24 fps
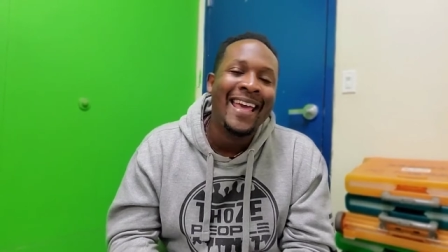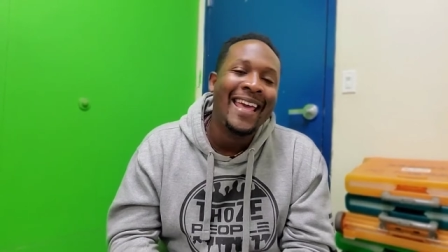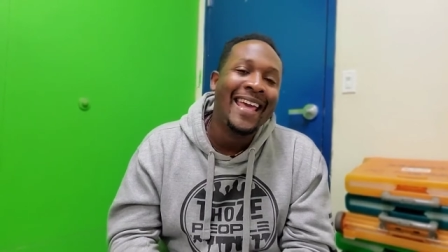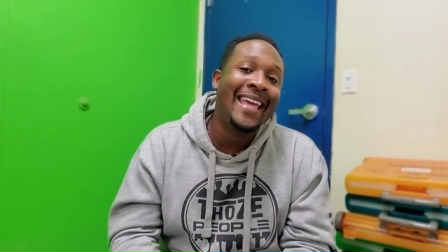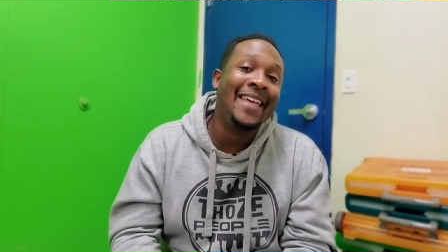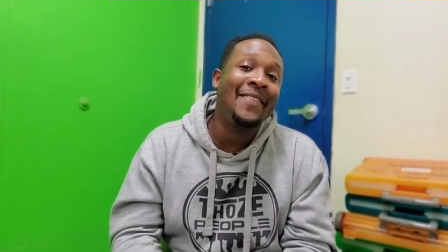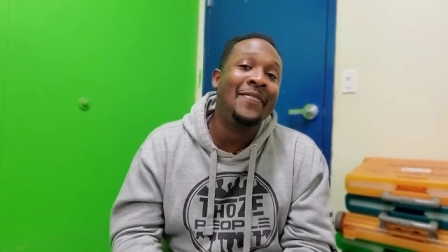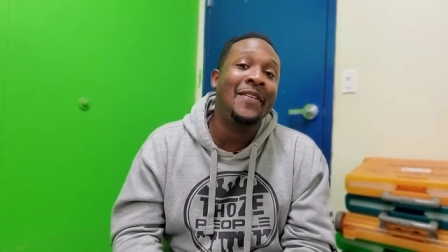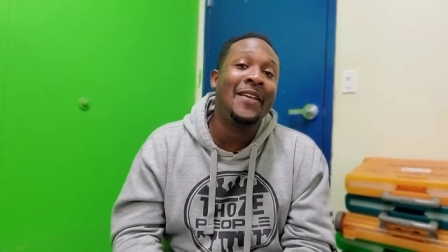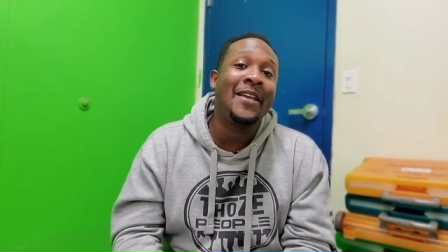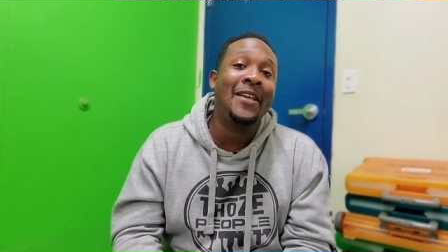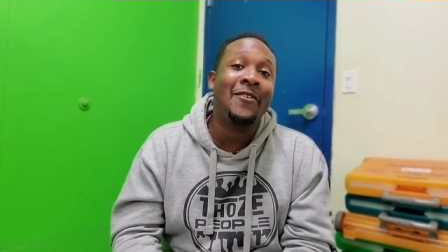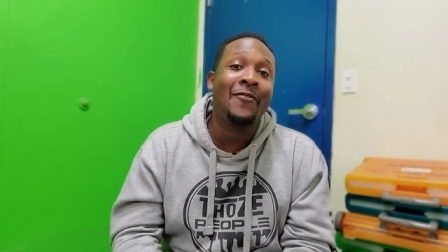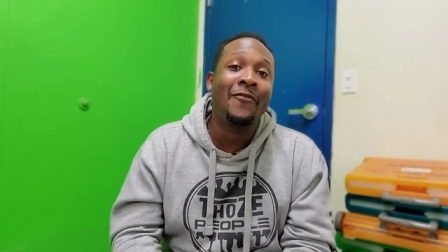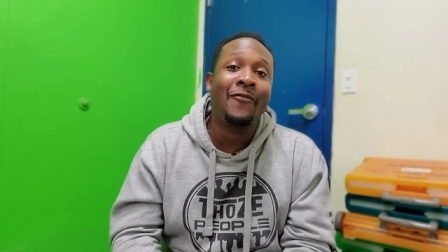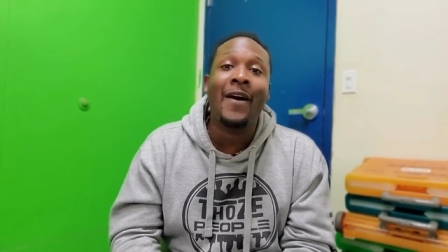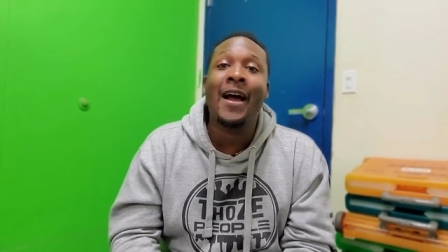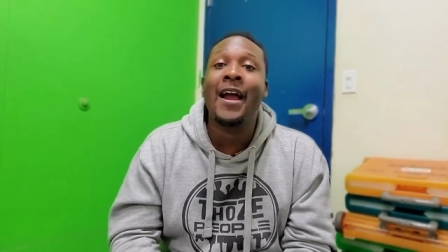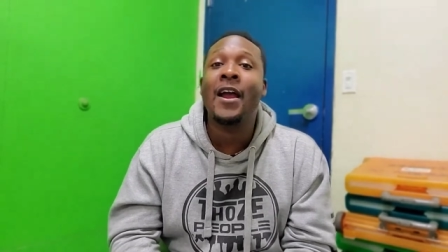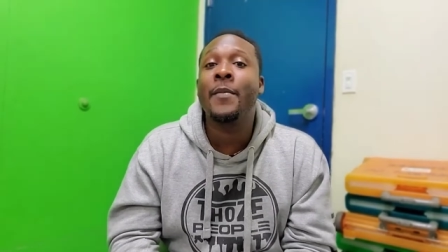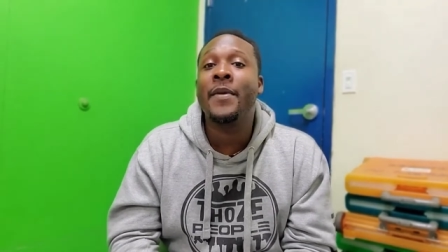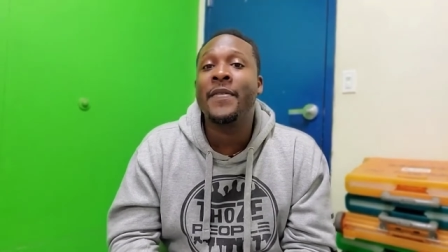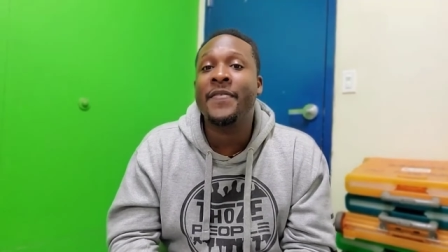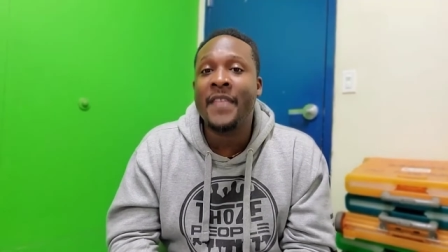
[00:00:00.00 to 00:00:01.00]
in the
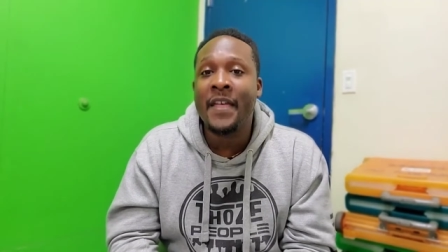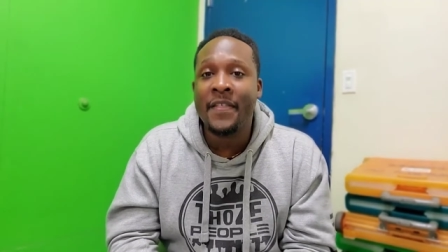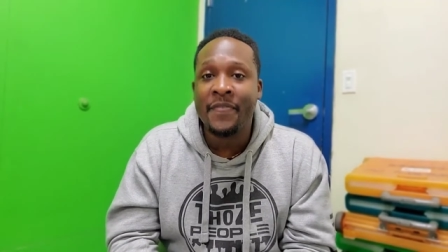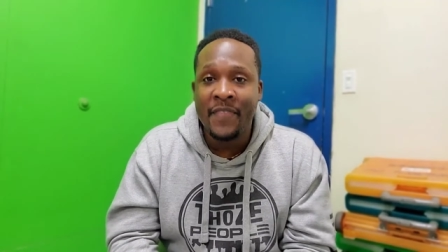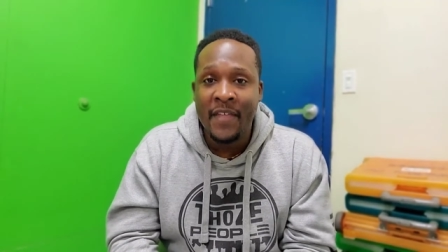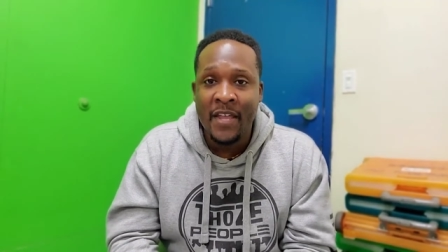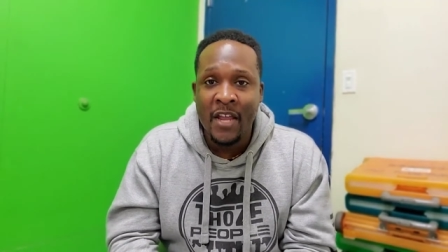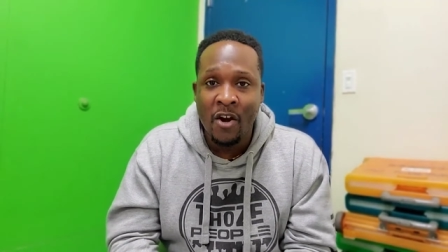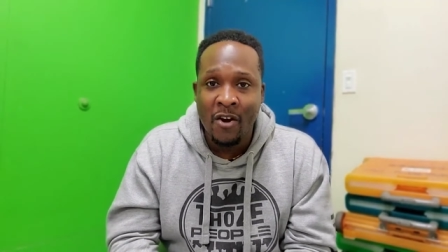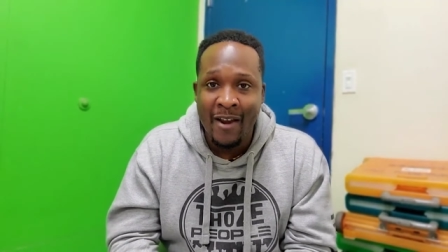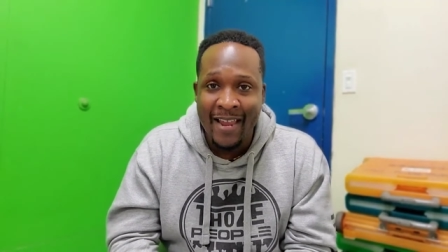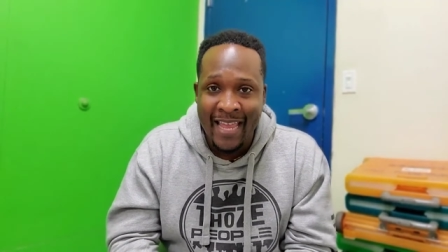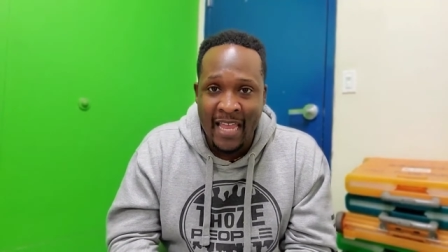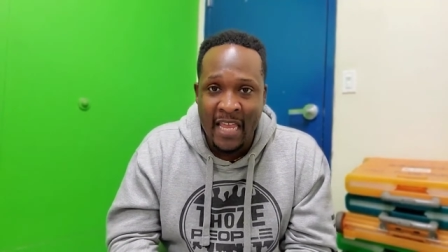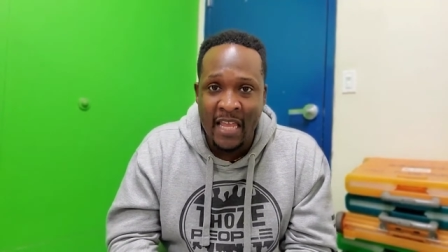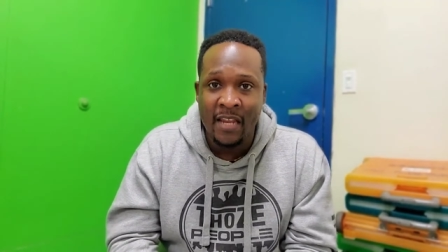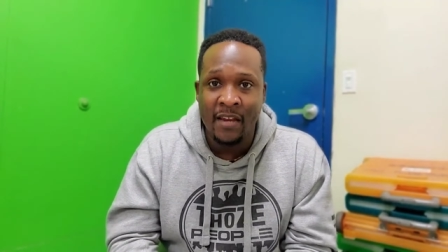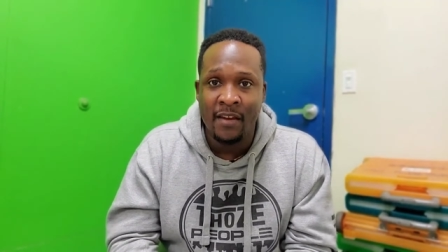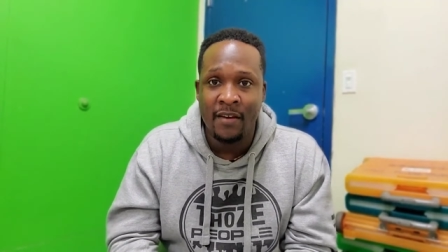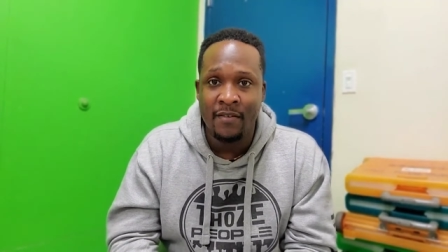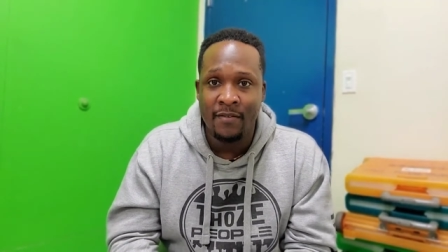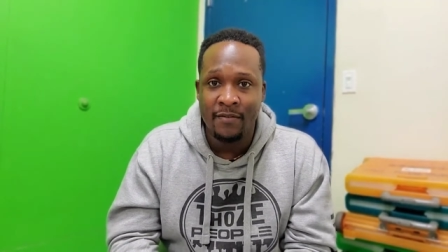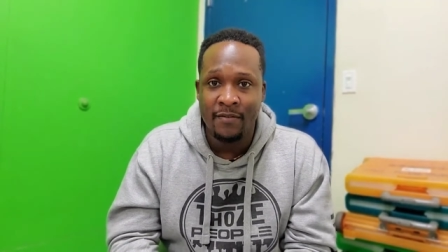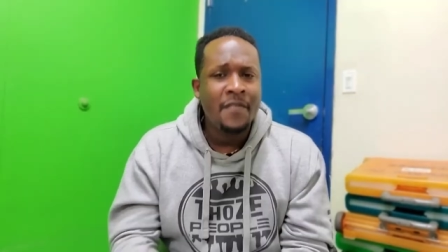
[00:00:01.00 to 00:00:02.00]
environment that they are
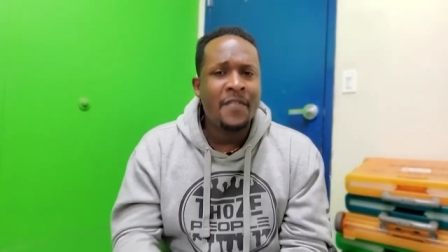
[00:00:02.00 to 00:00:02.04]
in.